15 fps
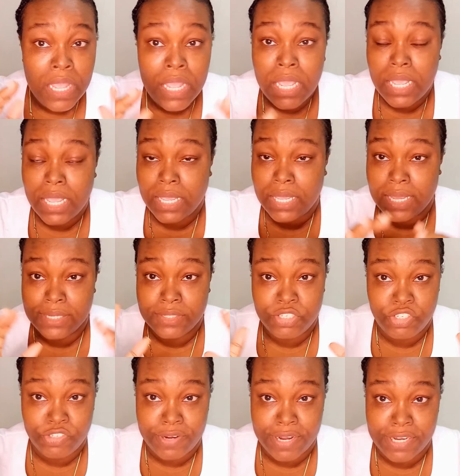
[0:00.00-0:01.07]
It can
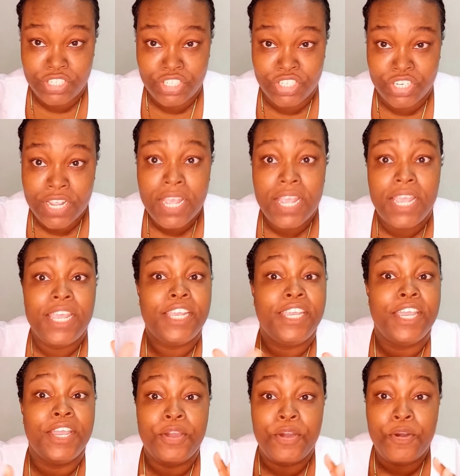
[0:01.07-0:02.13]
stretch, it
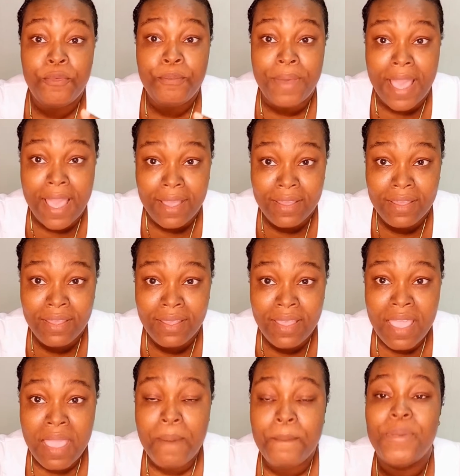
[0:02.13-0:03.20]
can go back,
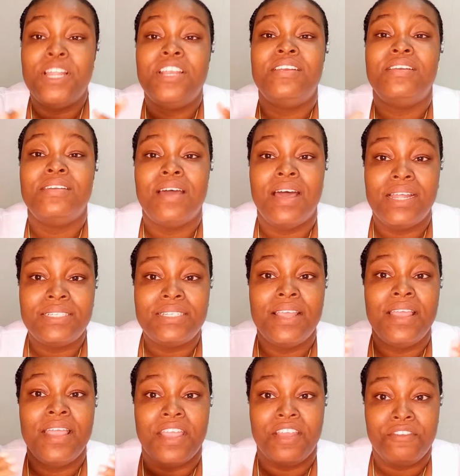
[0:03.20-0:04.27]
but not
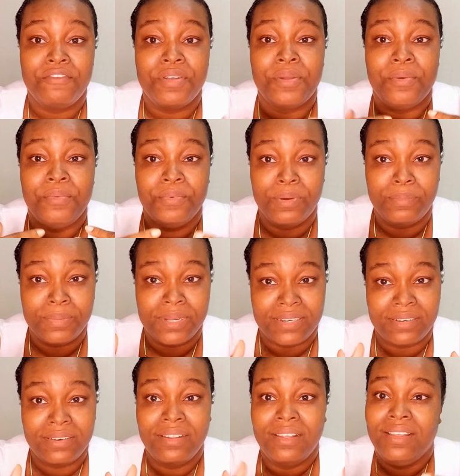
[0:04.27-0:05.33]
every
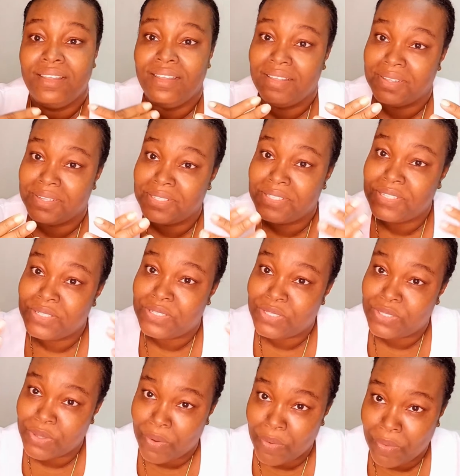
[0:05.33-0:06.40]
woman is
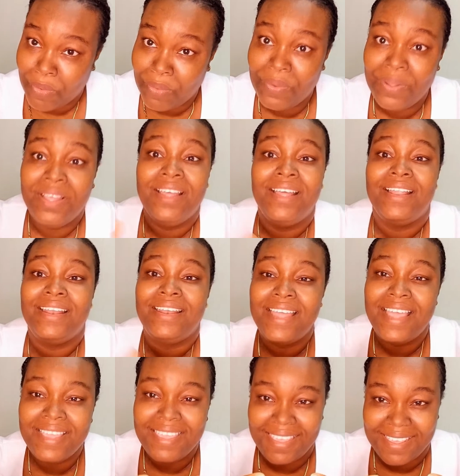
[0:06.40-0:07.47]
so
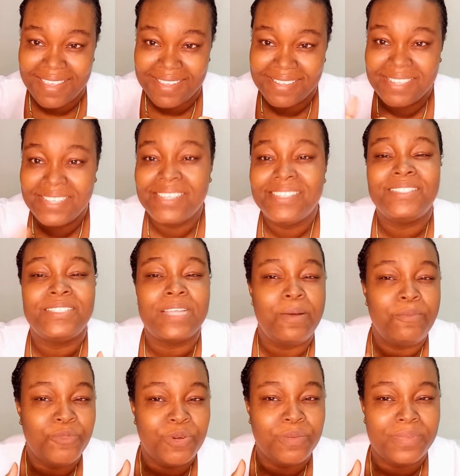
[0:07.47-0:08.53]
lucky.
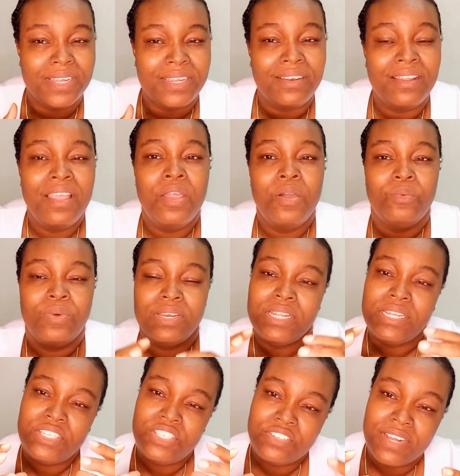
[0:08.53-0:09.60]
Some women, when they
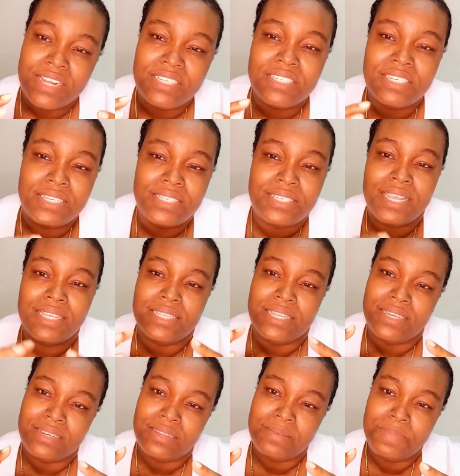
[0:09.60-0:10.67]
stretch, it takes a
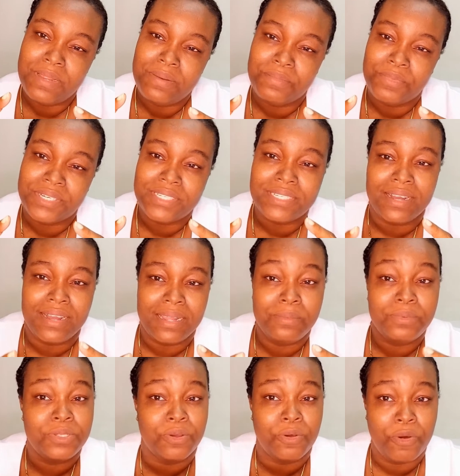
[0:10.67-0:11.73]
little bit more time
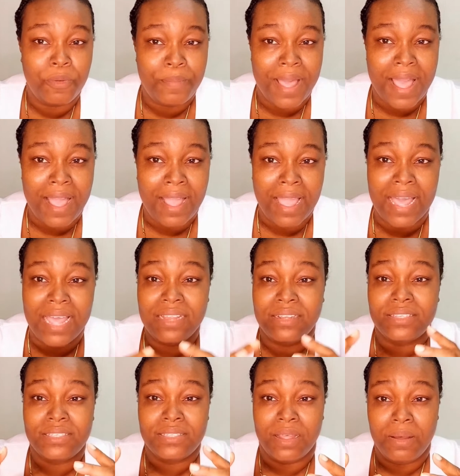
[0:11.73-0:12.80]
to go back, and
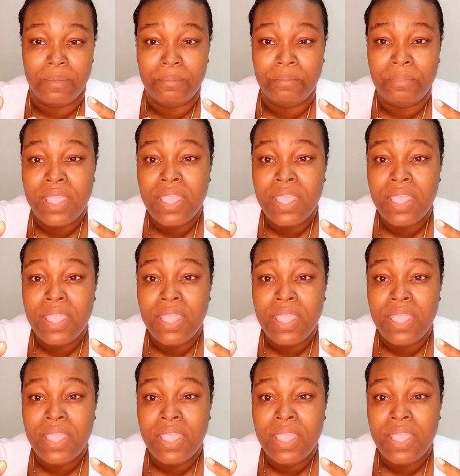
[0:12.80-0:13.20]
some